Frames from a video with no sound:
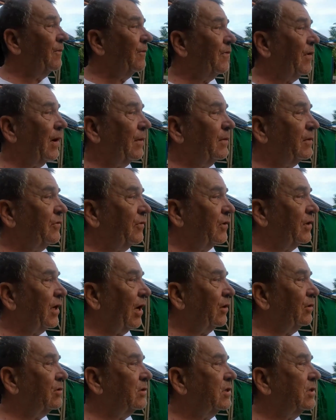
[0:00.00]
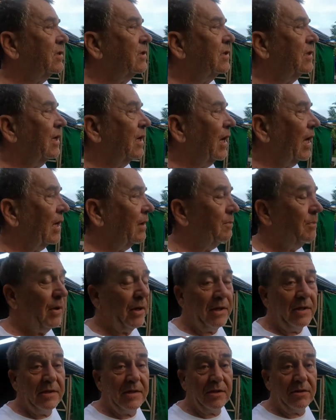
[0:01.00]
farmers for goats and
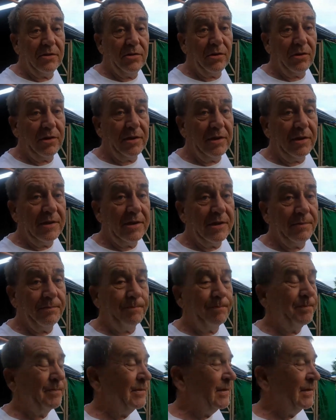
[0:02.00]
pigs and turkeys.